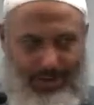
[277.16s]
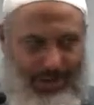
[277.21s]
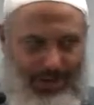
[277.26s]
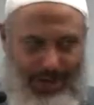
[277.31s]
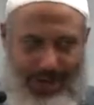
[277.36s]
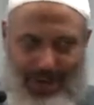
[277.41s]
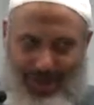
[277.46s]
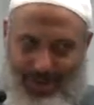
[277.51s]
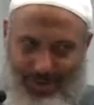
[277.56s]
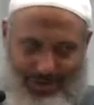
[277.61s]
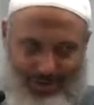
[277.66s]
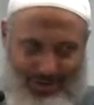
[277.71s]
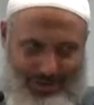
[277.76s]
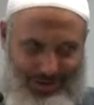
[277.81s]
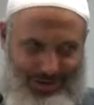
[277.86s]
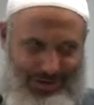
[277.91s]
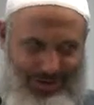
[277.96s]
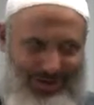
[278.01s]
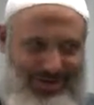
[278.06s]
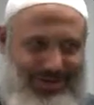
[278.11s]

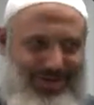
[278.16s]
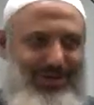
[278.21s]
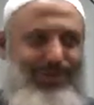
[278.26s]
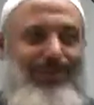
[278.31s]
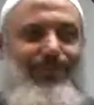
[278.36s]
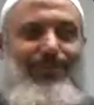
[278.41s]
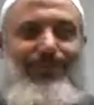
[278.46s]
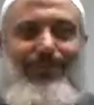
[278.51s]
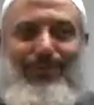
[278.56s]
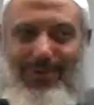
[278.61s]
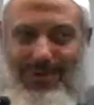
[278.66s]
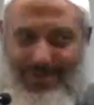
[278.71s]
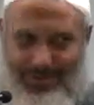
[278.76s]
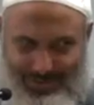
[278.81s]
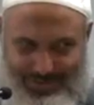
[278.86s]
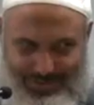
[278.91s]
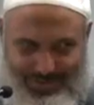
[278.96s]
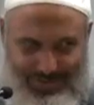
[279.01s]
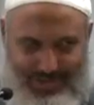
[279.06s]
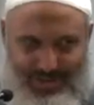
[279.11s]
Hungry,
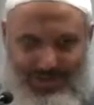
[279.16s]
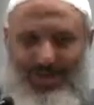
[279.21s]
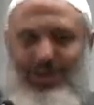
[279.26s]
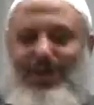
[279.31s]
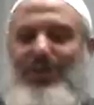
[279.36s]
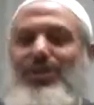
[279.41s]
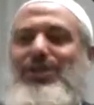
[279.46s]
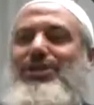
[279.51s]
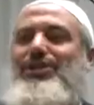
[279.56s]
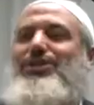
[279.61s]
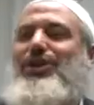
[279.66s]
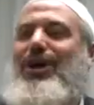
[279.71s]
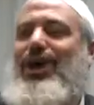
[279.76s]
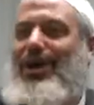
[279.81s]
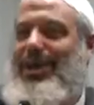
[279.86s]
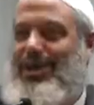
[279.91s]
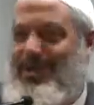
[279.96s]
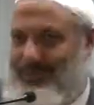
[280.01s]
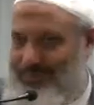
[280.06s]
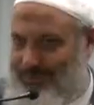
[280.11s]
thirsty,
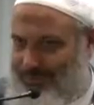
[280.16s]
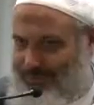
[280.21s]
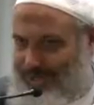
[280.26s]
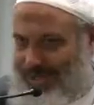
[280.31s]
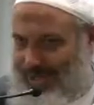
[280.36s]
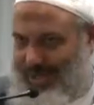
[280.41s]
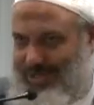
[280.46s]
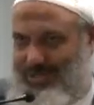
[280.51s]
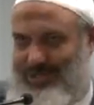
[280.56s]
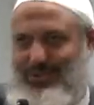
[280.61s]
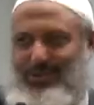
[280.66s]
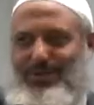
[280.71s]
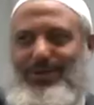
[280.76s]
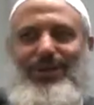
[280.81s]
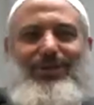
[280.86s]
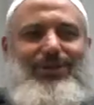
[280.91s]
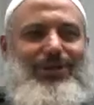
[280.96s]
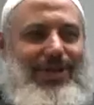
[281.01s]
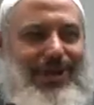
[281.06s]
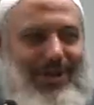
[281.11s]
tired for tahajjud,
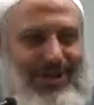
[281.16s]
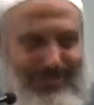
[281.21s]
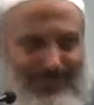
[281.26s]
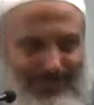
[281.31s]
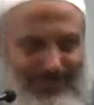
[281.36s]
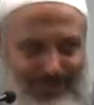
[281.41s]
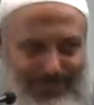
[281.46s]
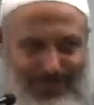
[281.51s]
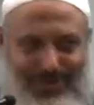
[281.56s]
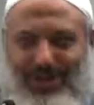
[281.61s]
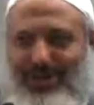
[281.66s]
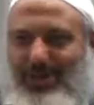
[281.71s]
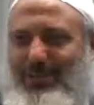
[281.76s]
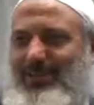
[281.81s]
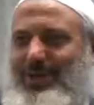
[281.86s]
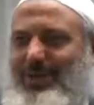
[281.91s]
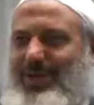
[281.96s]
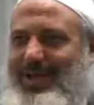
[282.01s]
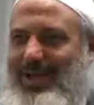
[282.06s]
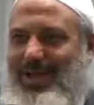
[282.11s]
tired for
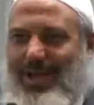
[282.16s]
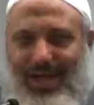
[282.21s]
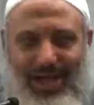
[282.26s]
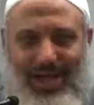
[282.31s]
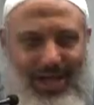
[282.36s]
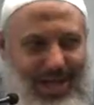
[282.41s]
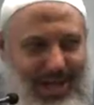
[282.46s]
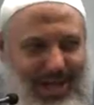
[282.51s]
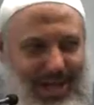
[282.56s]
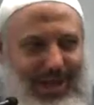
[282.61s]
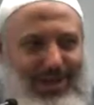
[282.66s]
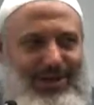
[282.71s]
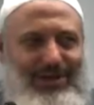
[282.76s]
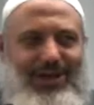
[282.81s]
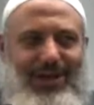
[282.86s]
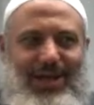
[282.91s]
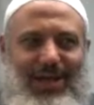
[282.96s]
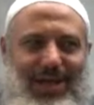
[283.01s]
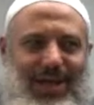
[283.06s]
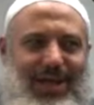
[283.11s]
taraweeh, and,
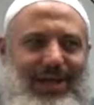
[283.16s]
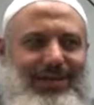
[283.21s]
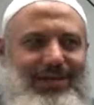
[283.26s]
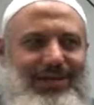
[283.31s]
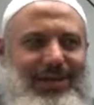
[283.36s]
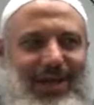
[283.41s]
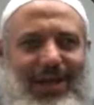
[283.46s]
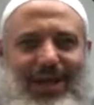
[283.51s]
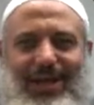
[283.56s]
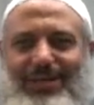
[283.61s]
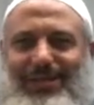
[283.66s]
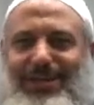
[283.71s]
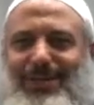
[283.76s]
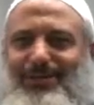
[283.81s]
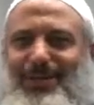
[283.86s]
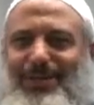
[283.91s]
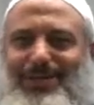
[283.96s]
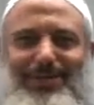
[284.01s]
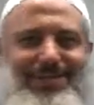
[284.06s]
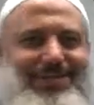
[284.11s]
and,
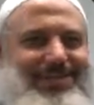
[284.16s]
and, but